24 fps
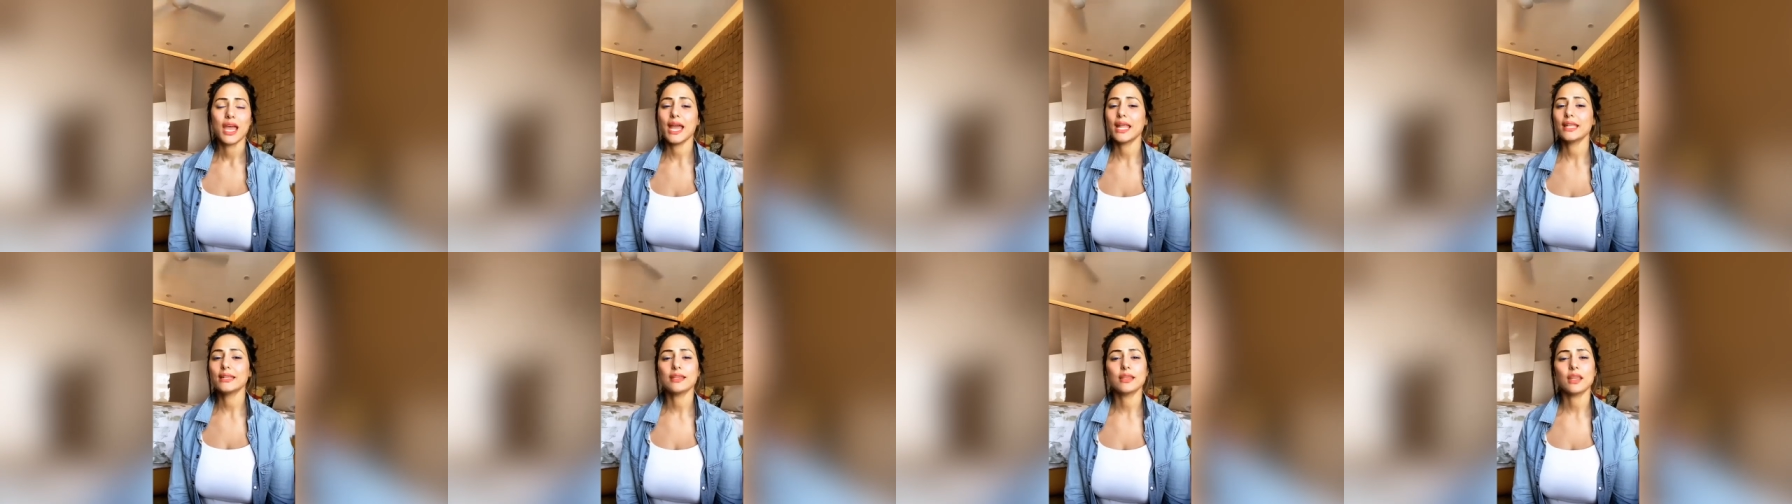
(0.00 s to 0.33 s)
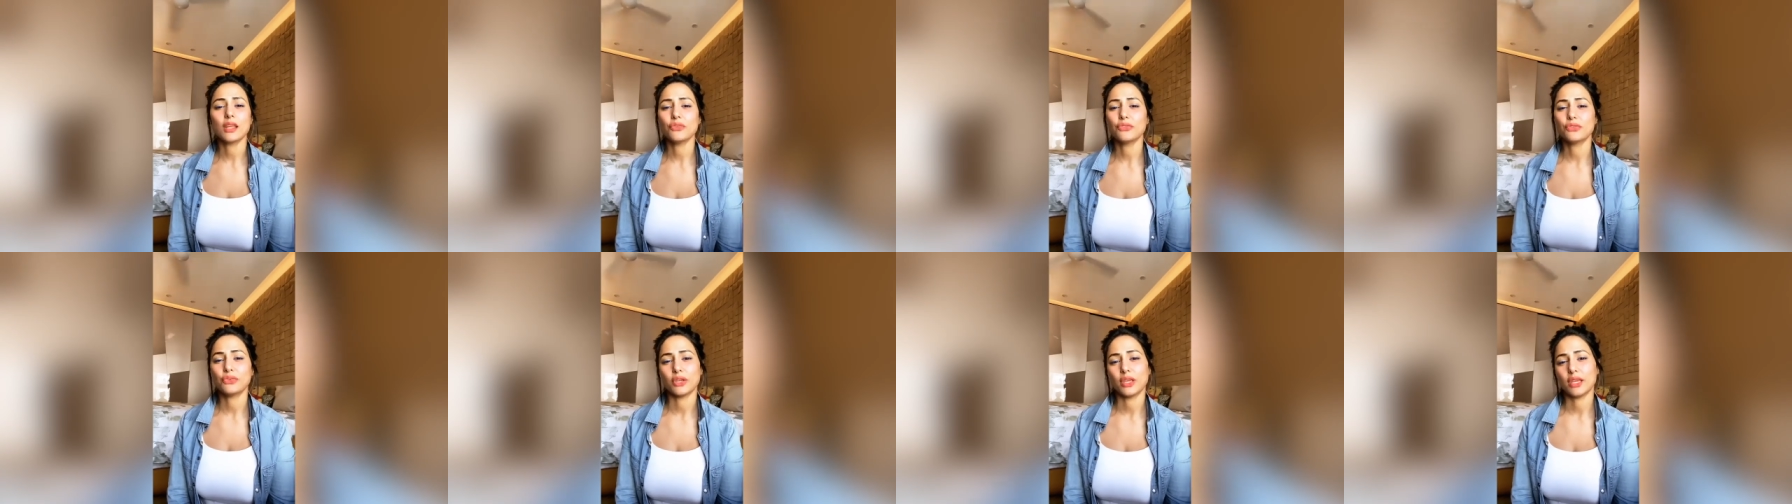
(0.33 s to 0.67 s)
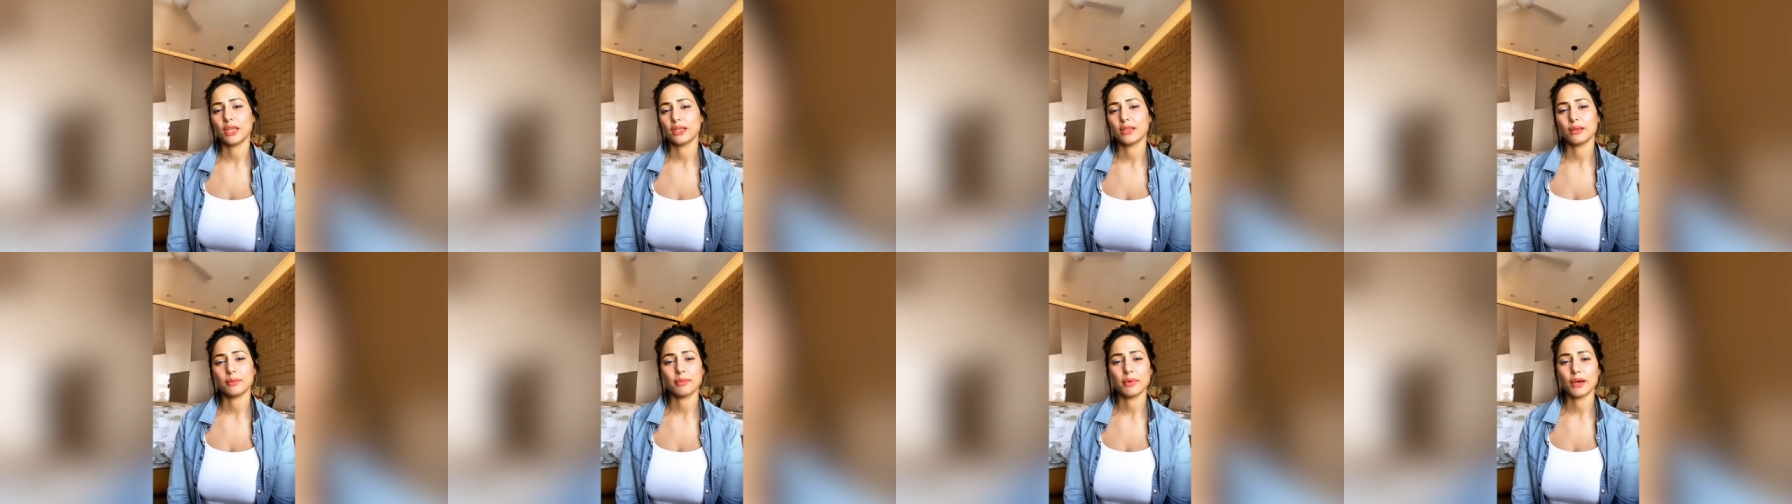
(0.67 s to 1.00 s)
and then I
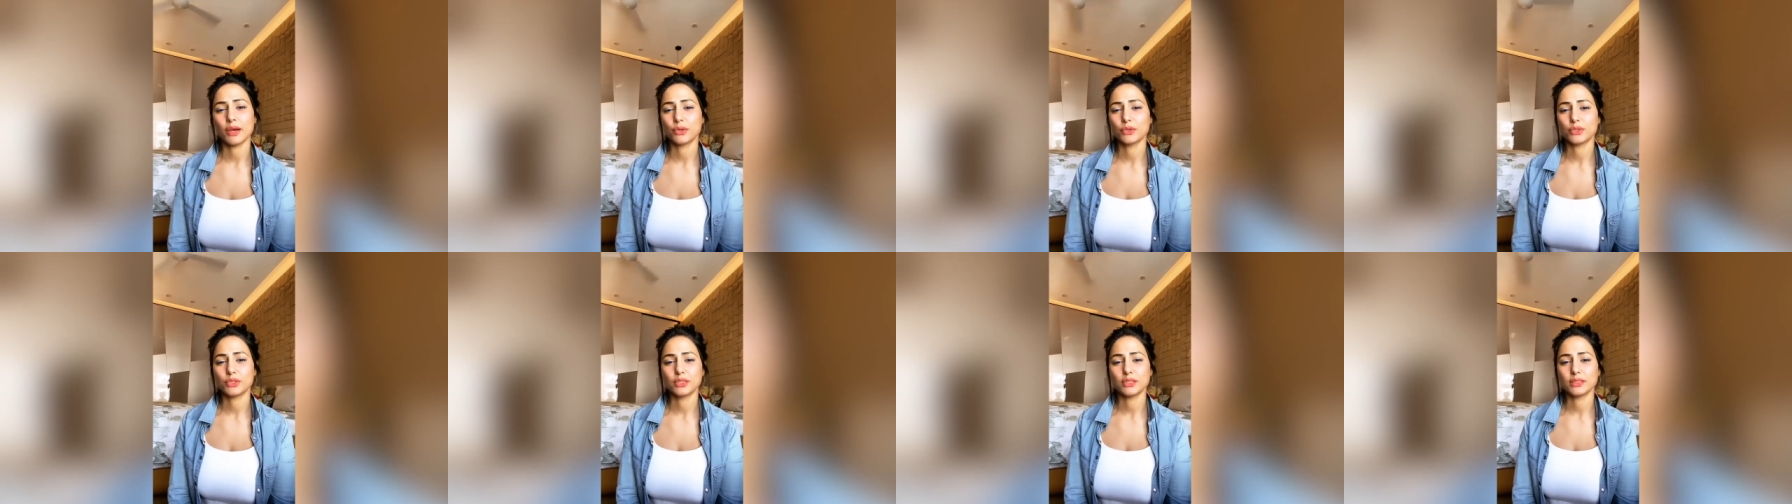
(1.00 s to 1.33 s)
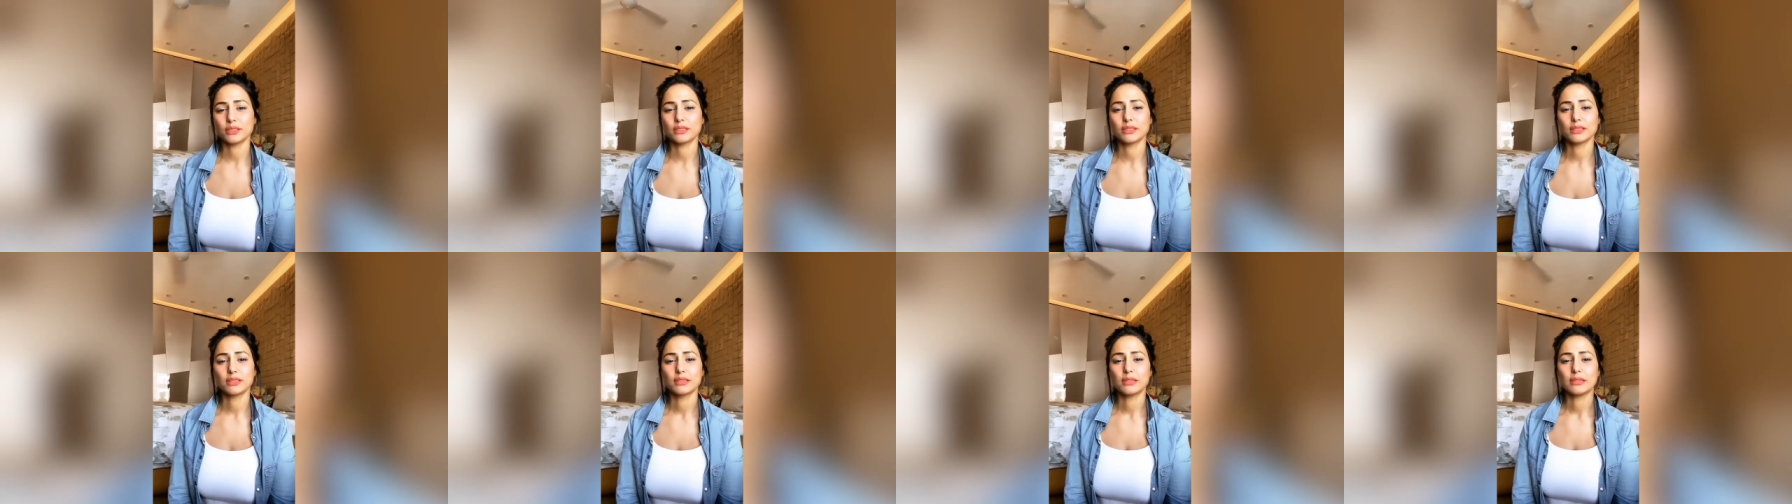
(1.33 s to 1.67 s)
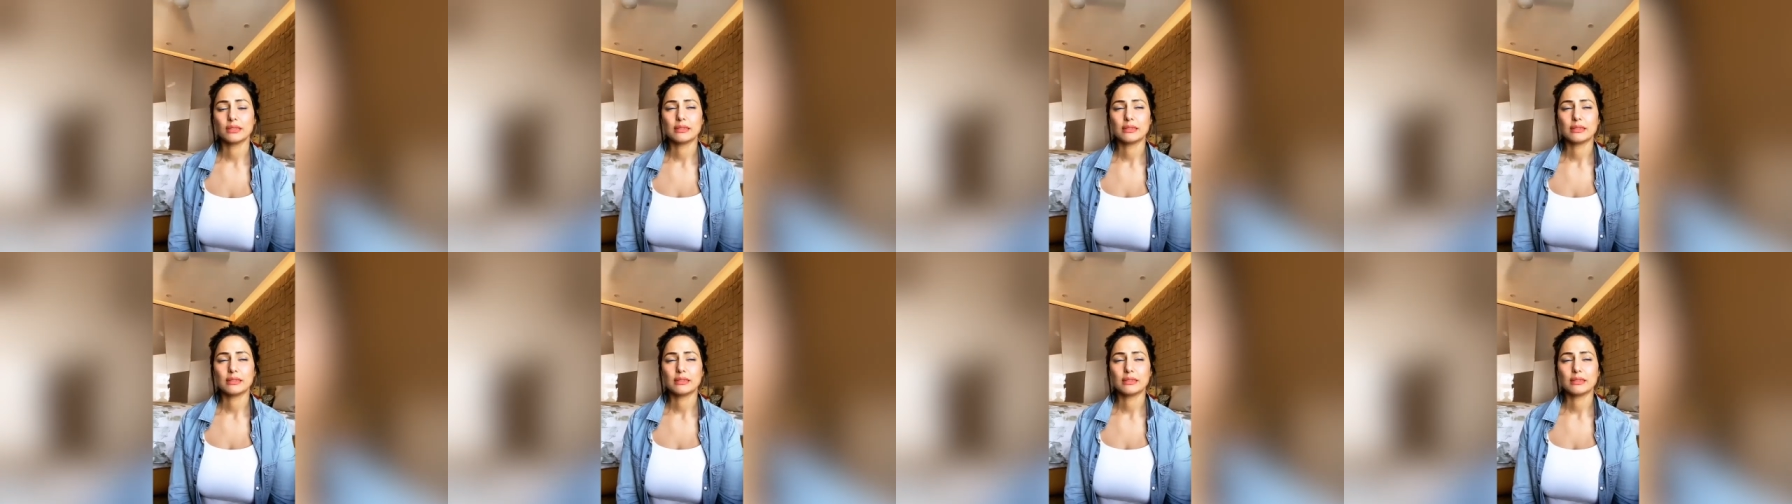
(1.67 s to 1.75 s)
forget about it.